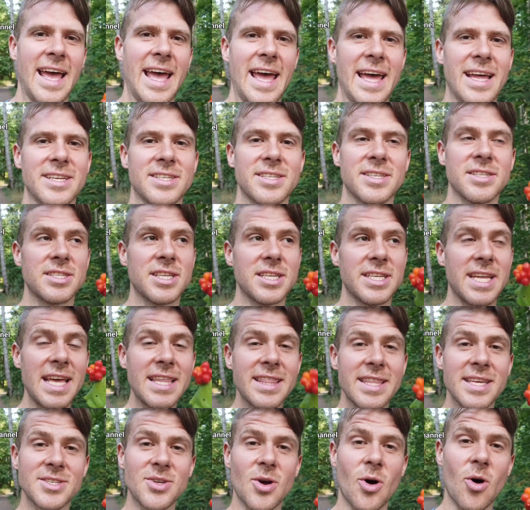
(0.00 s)
And to
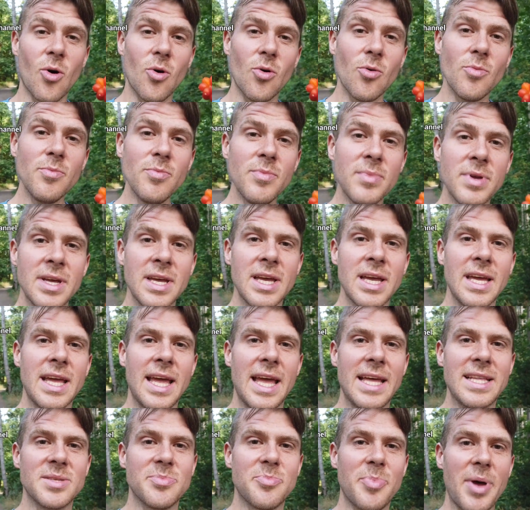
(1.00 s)
take this home,
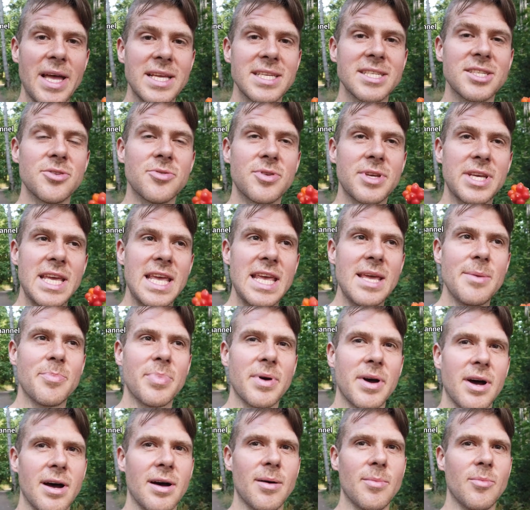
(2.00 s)
it's best to keep,
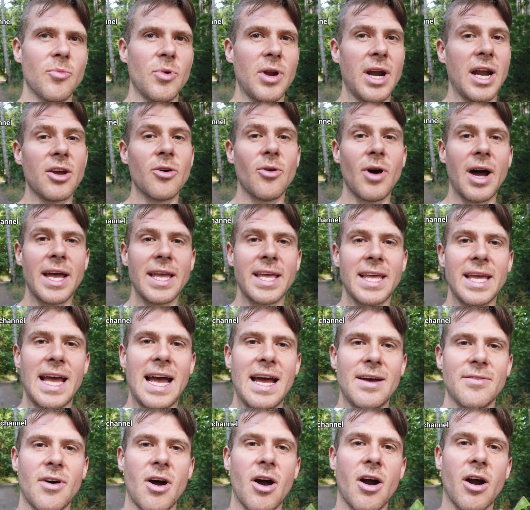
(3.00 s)
when I go hiking, I
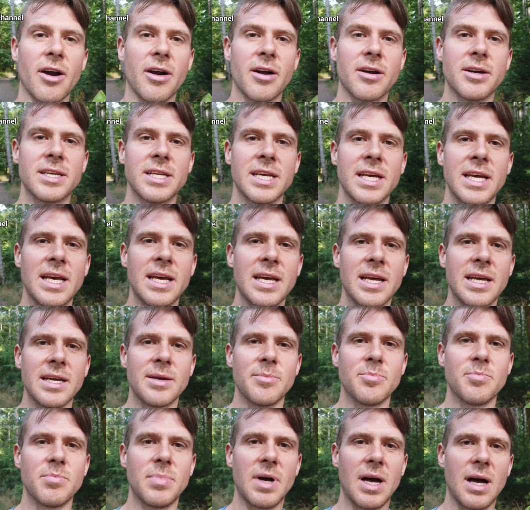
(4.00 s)
have hard
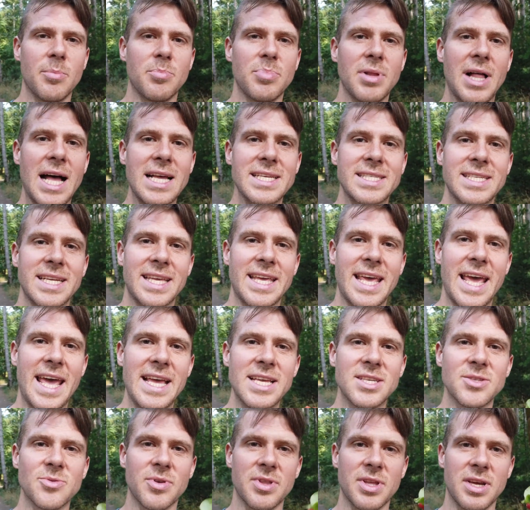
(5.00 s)
plastic
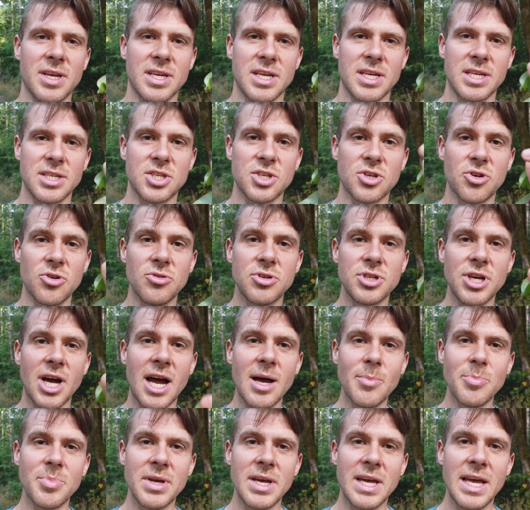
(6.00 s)
case with a screw
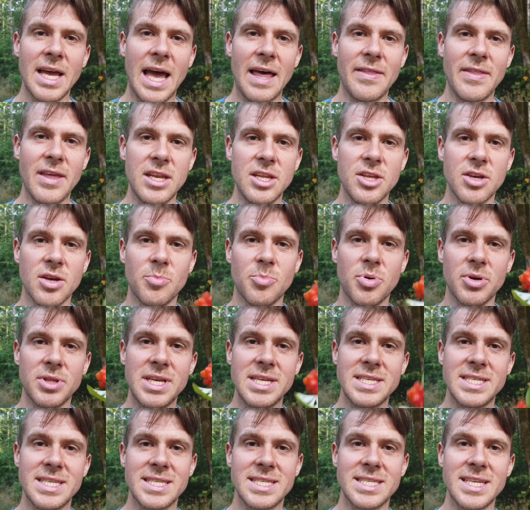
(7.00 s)
top, and then you can put
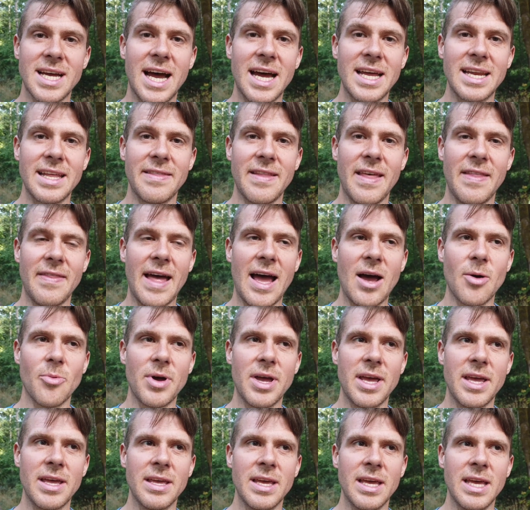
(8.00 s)
these inside, and then that
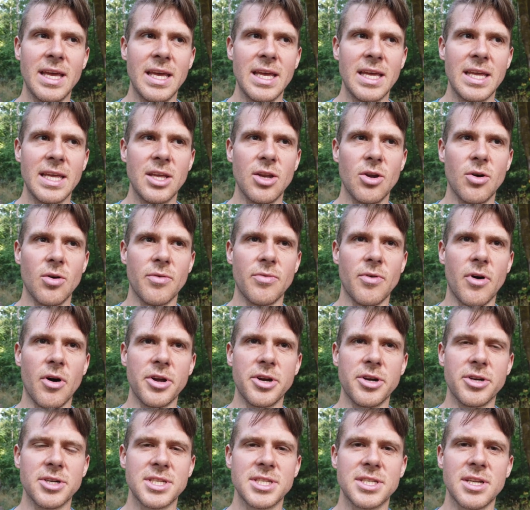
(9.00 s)
way, if all
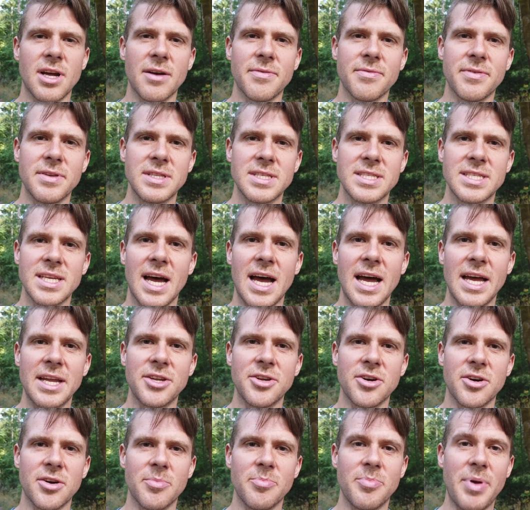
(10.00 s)
your stuff inside
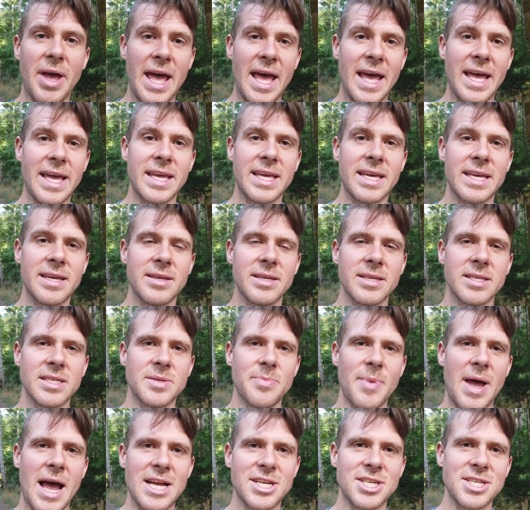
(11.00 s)
your bag
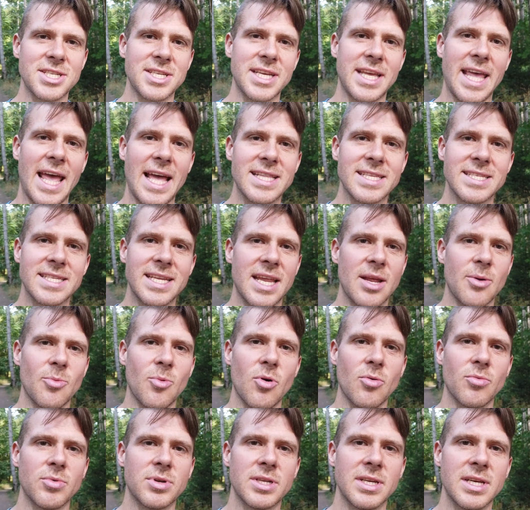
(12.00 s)
smashes against it, it
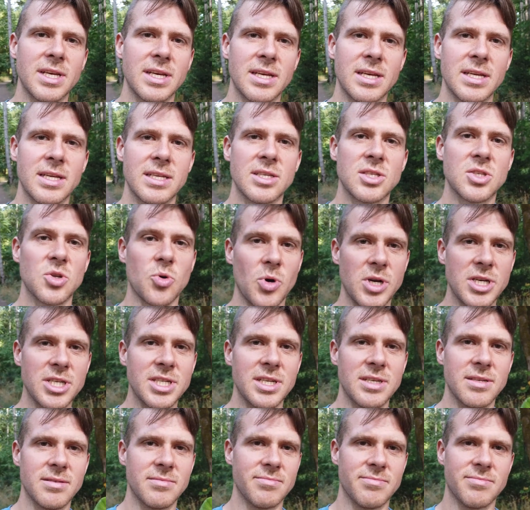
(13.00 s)
won't squish
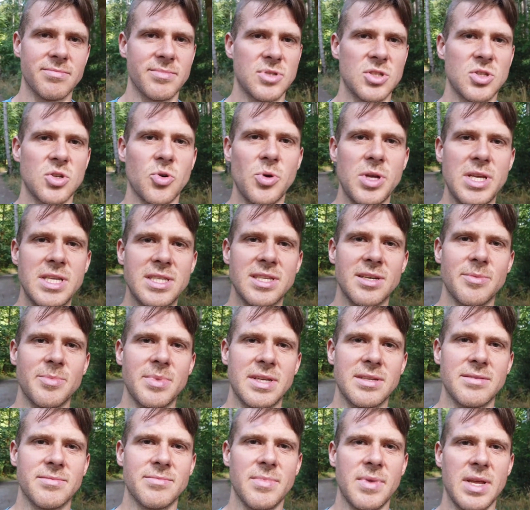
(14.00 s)
and squeeze them
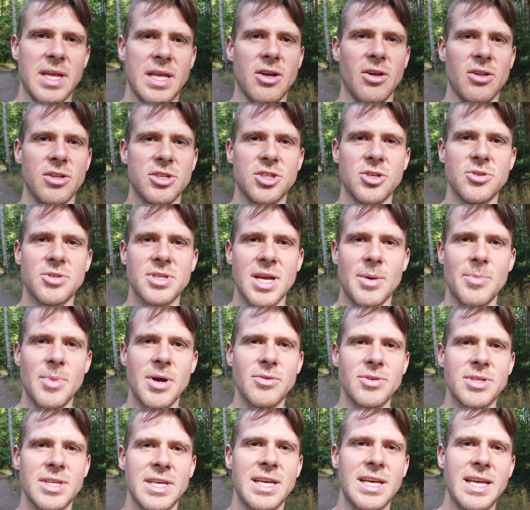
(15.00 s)
and make all the juice come
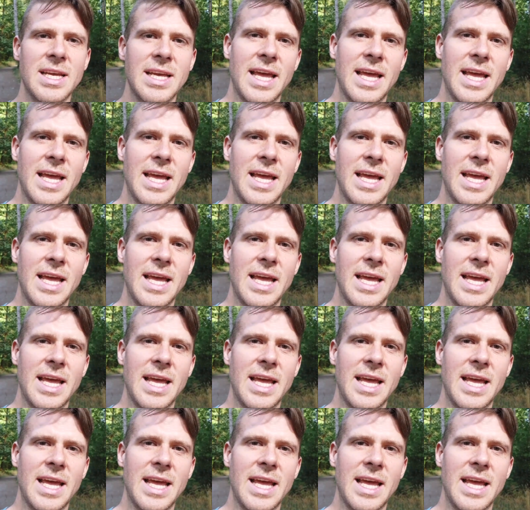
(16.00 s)
out.